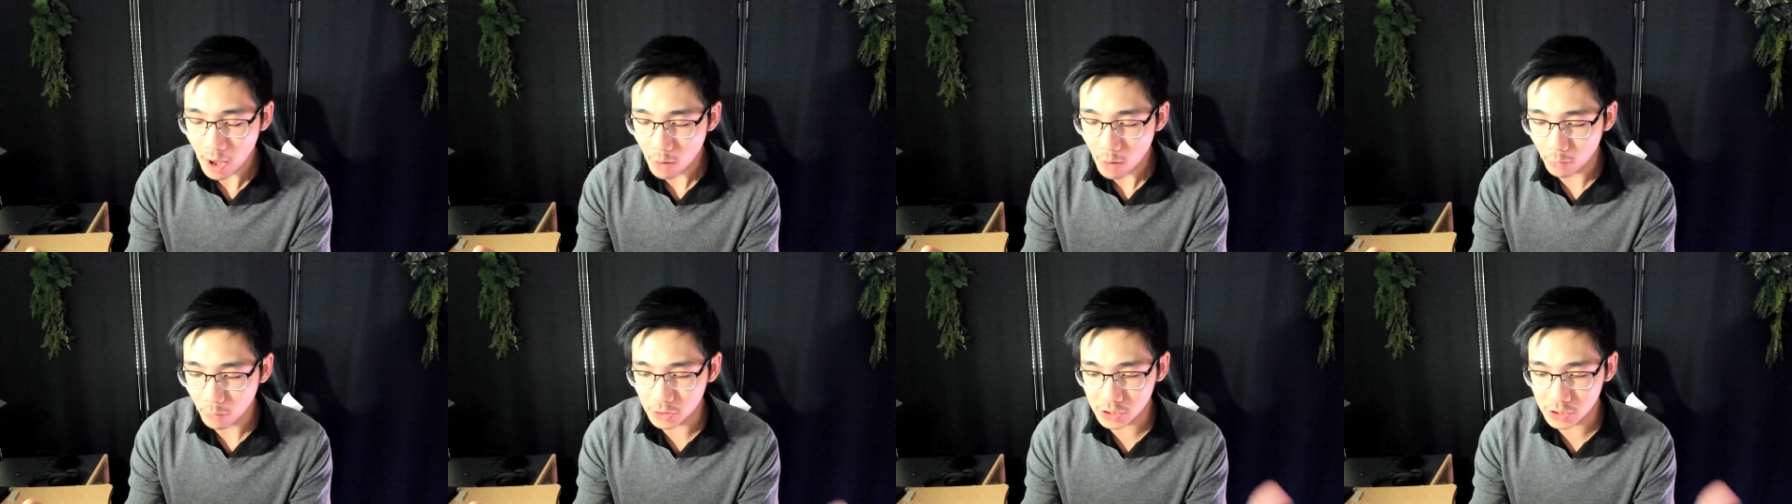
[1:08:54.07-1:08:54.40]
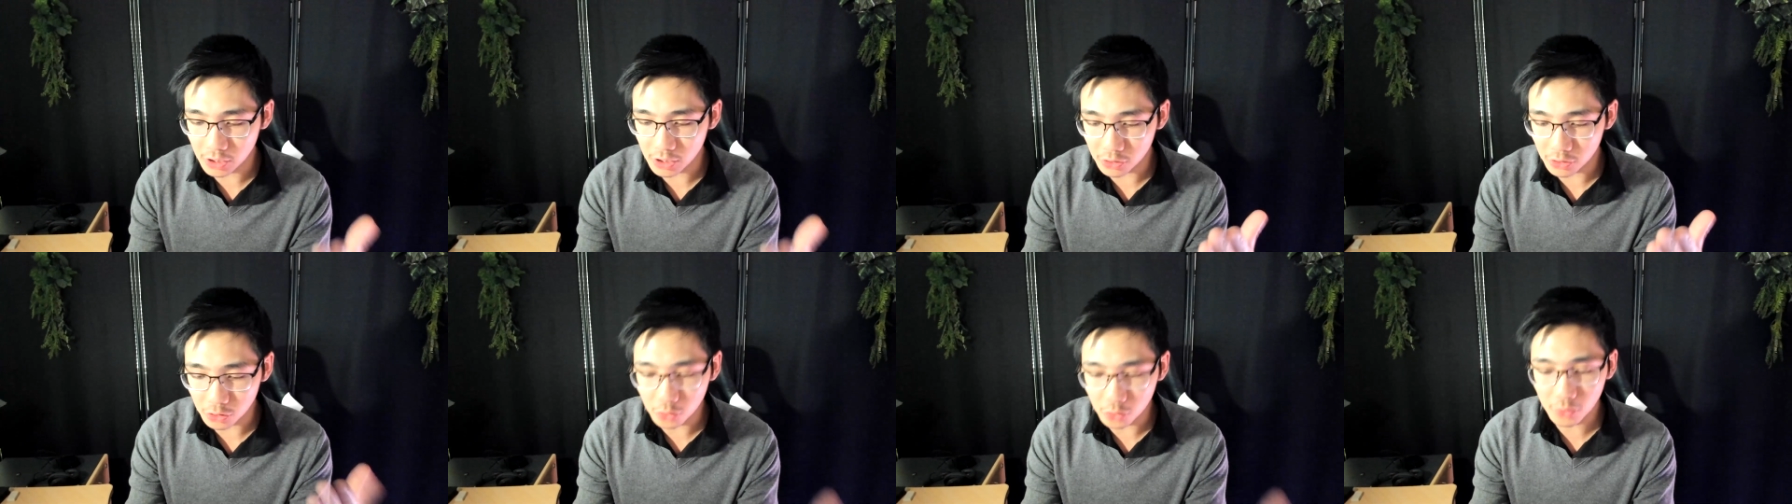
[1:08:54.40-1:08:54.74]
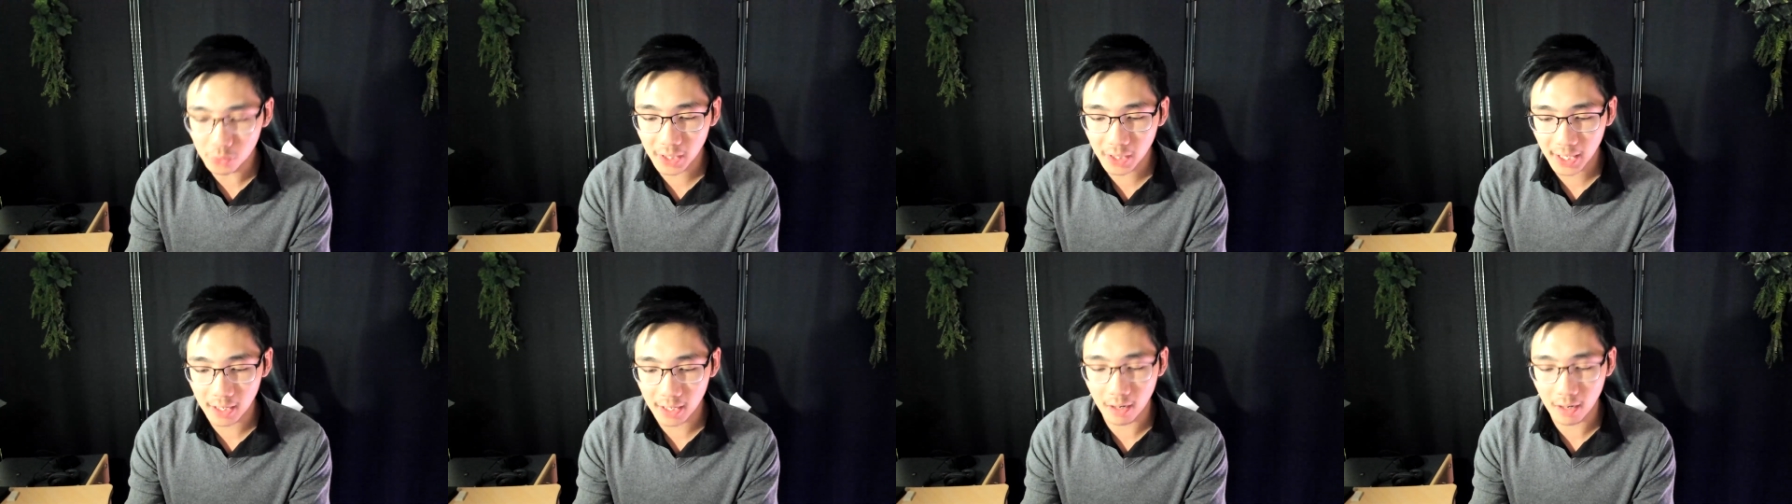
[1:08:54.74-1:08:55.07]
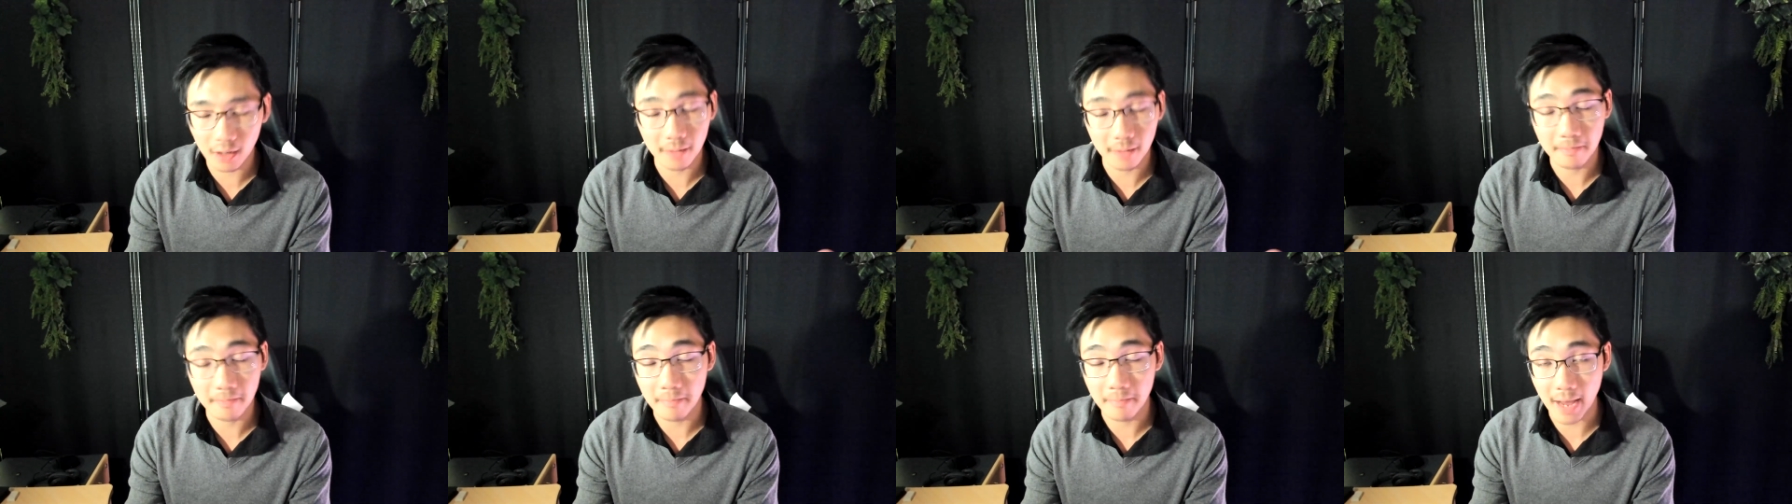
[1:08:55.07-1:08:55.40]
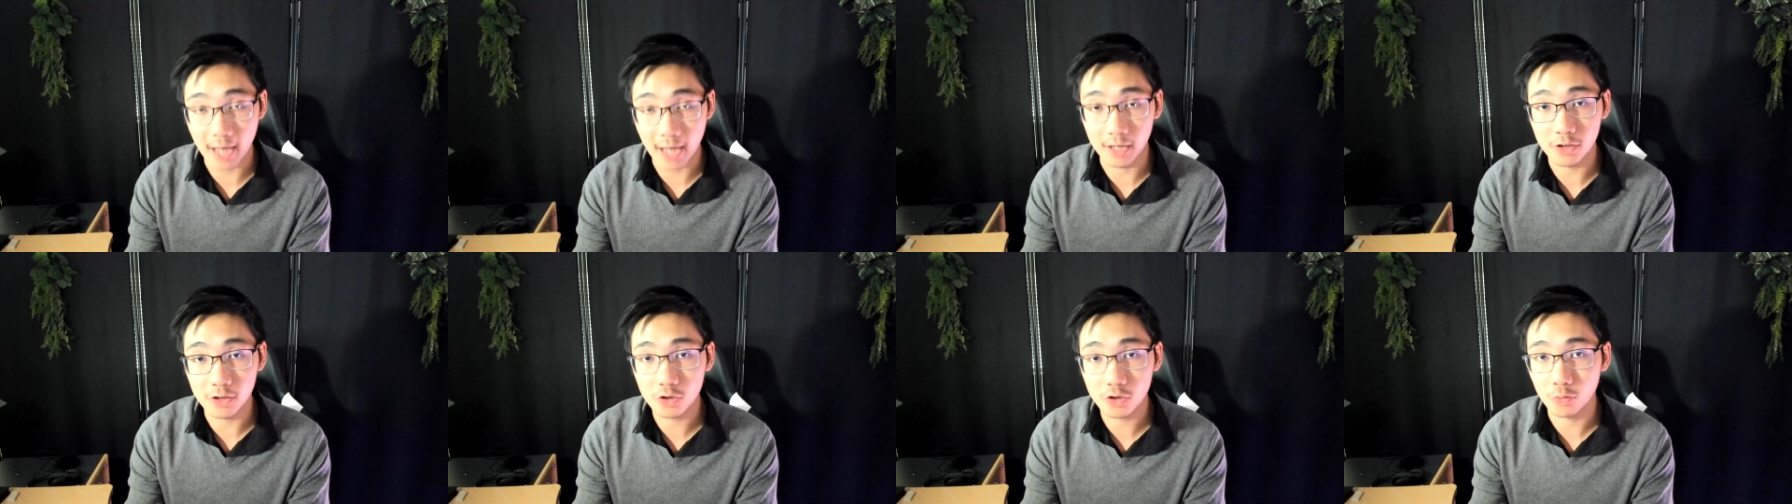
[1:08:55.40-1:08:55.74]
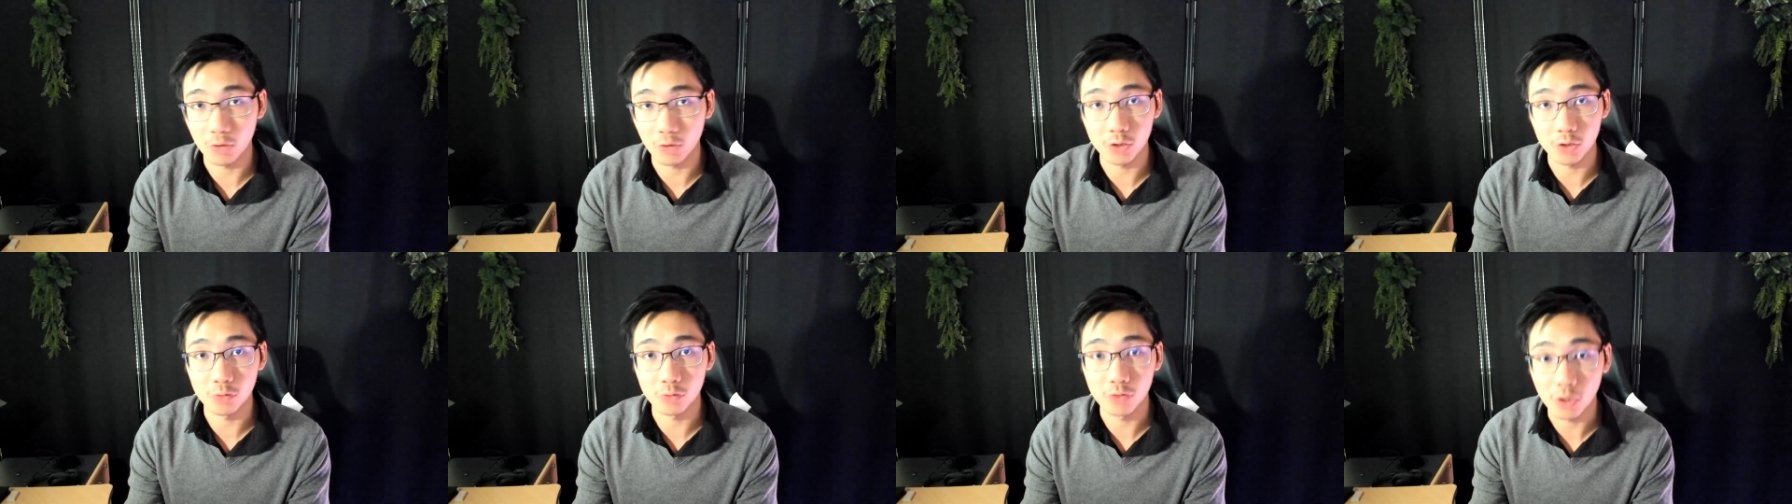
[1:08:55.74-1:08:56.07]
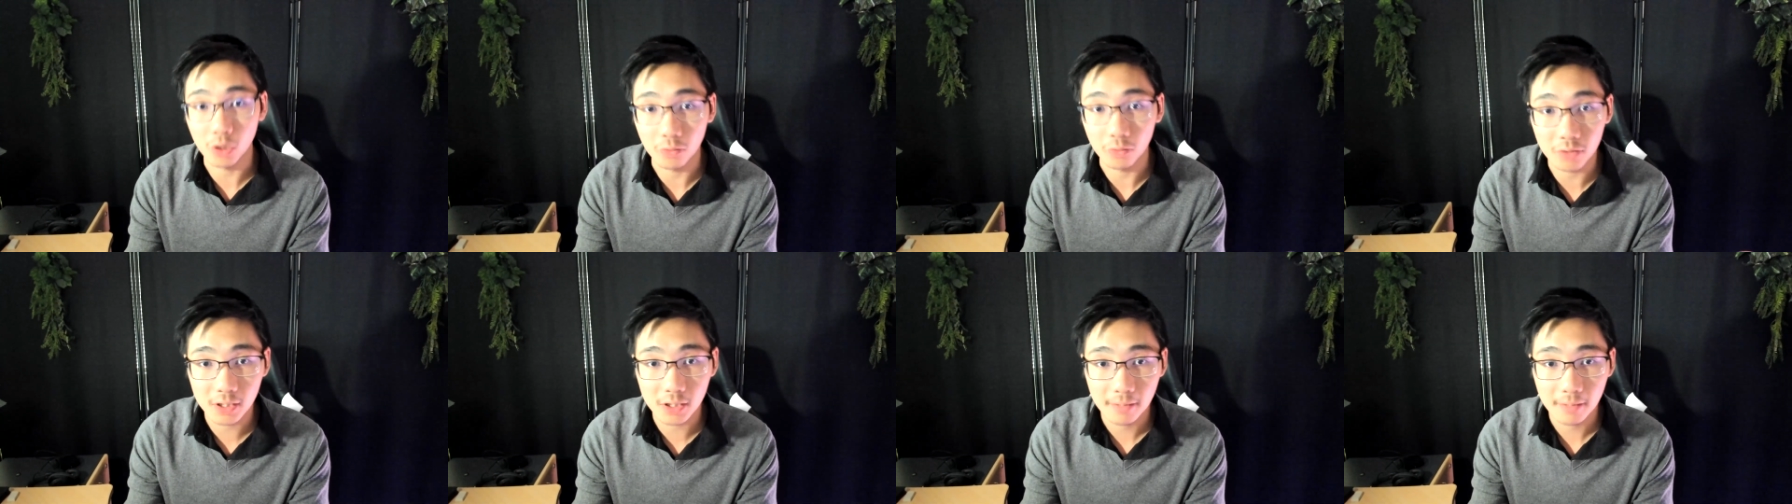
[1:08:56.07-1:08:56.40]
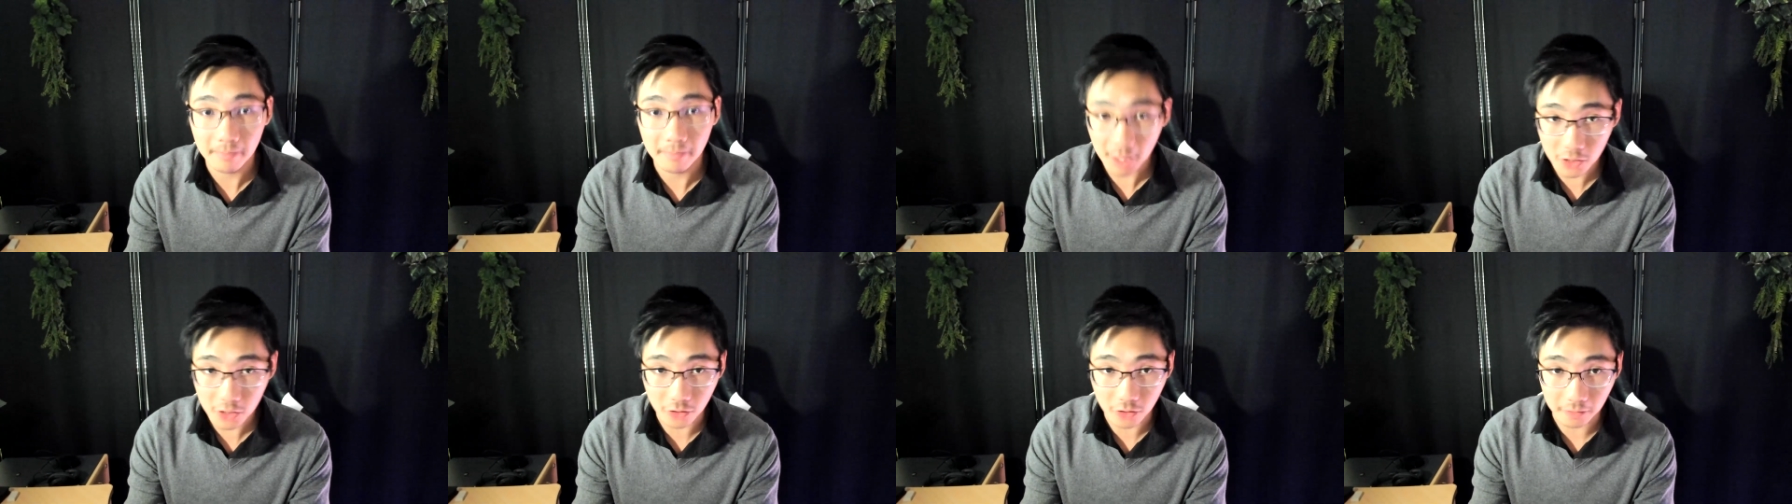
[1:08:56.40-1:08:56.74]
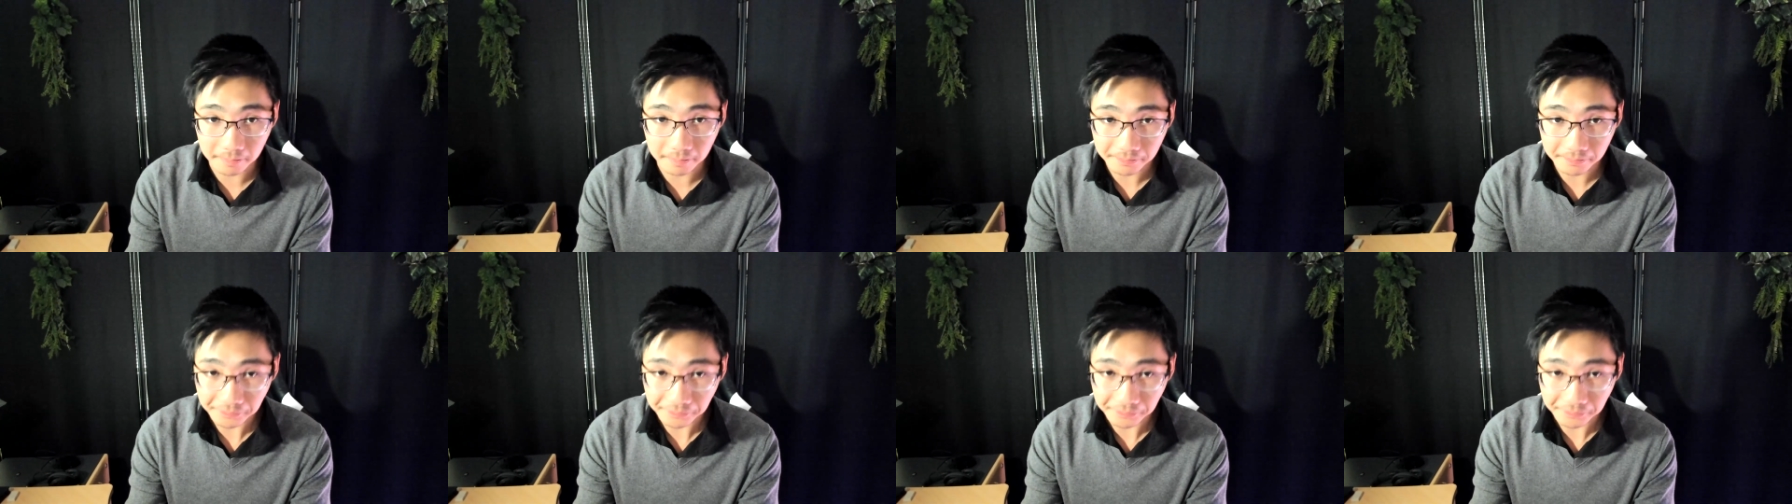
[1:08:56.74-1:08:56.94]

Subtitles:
which is, "You cannot manage what you don't measure."